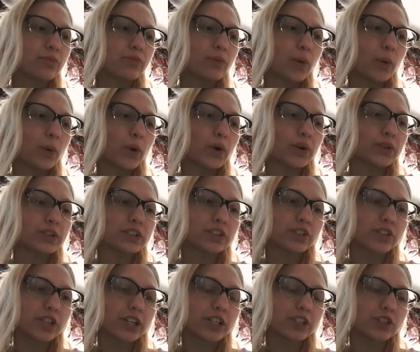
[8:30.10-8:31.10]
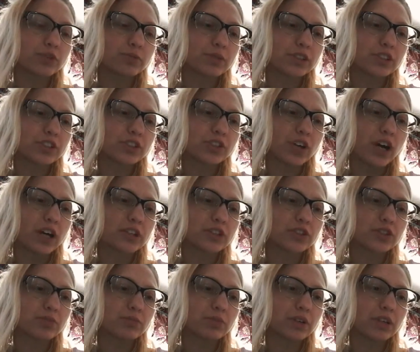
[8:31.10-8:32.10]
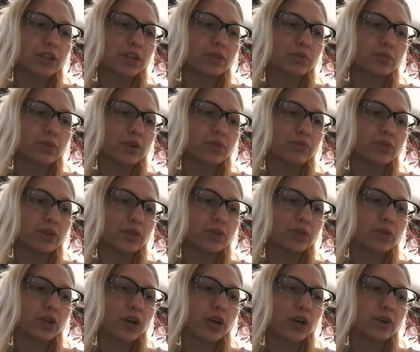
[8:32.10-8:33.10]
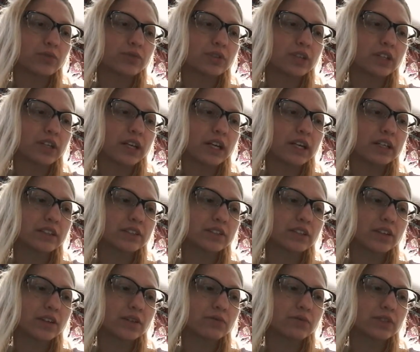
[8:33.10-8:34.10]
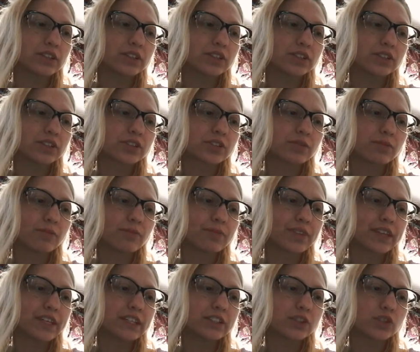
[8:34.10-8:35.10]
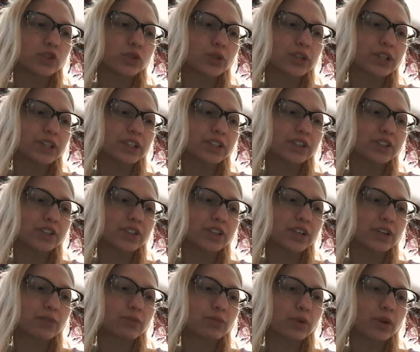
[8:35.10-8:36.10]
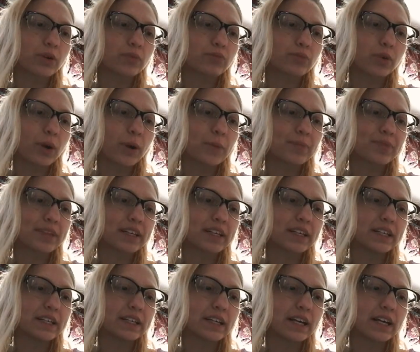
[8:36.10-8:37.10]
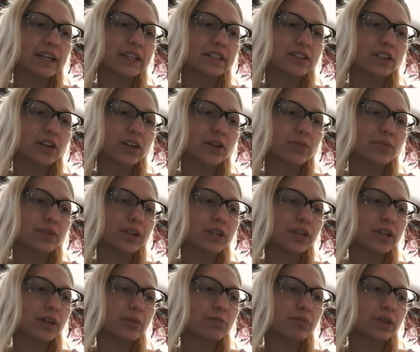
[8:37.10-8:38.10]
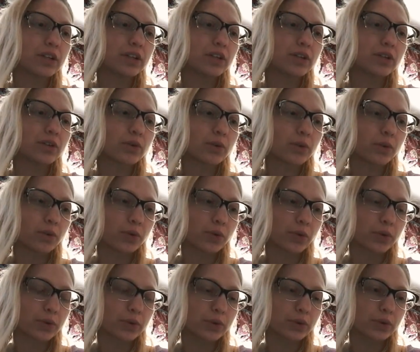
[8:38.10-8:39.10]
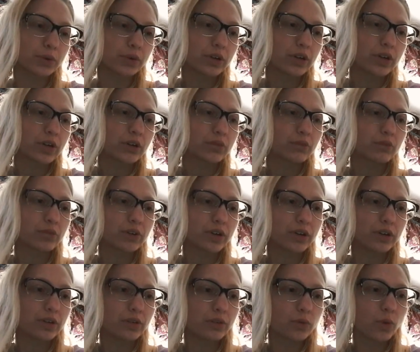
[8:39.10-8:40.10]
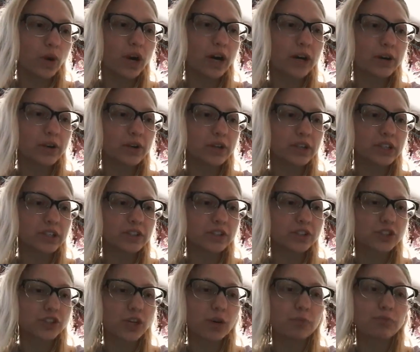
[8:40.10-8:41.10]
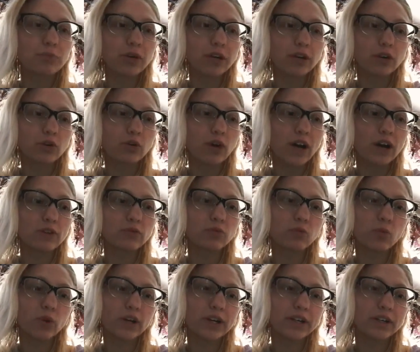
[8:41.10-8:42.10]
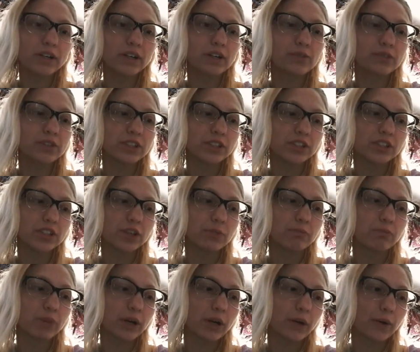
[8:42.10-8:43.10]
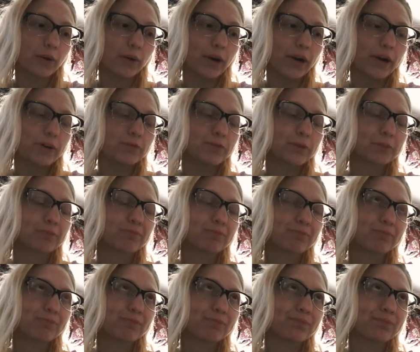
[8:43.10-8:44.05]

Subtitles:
4. The judgment sought to be reviewed of the date of its entry is different from the date of the opinion or order required in subparagraph 1 of this subparagraph.